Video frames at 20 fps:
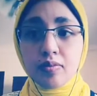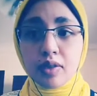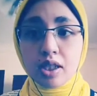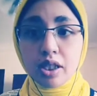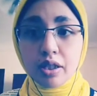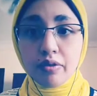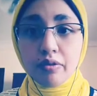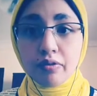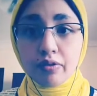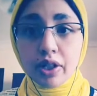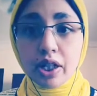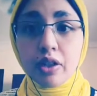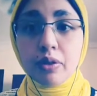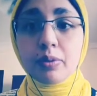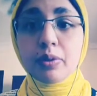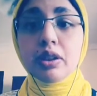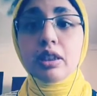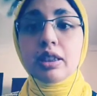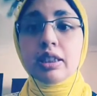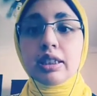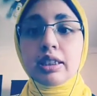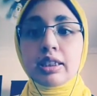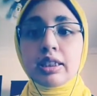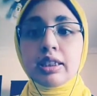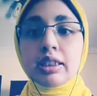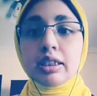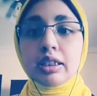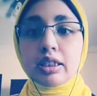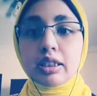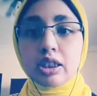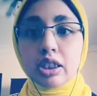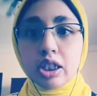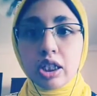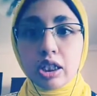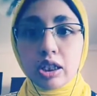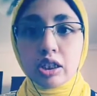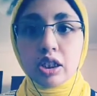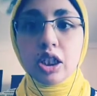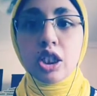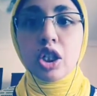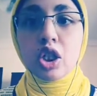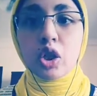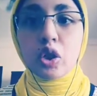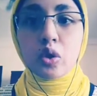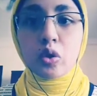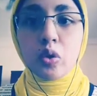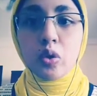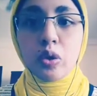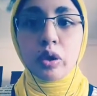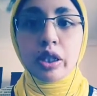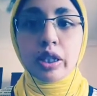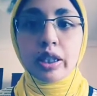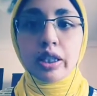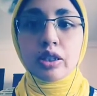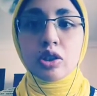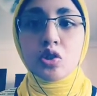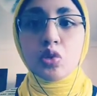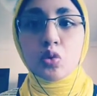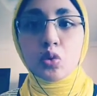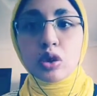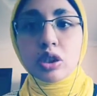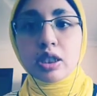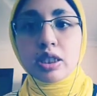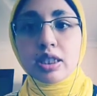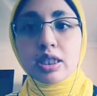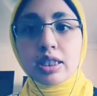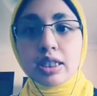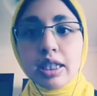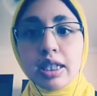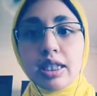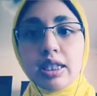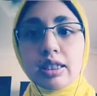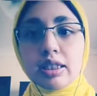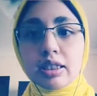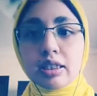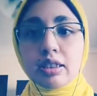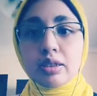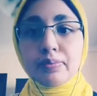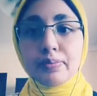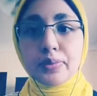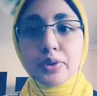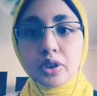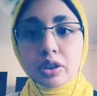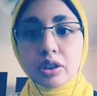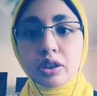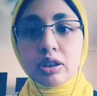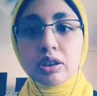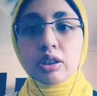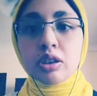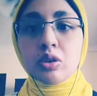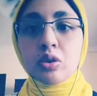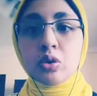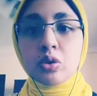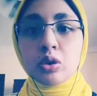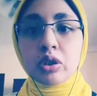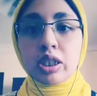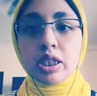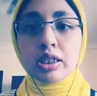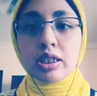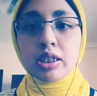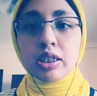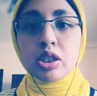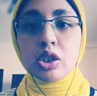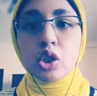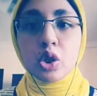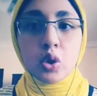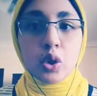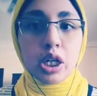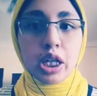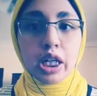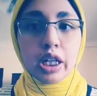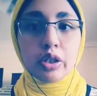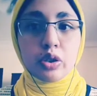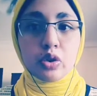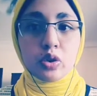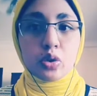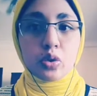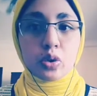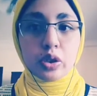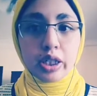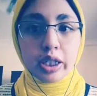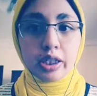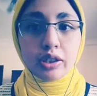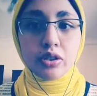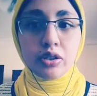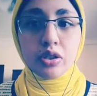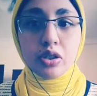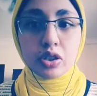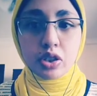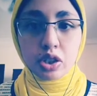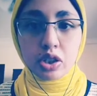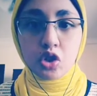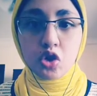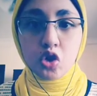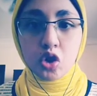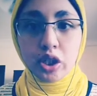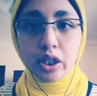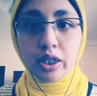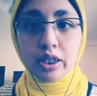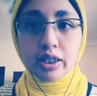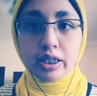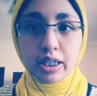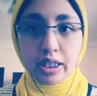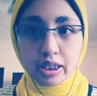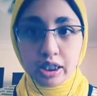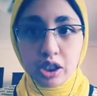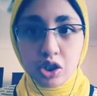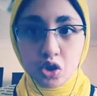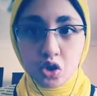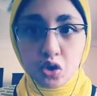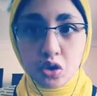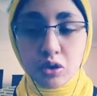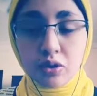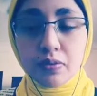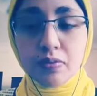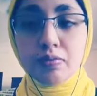environment. This is not correlated with that person who doesn't know how to gather the child's attention.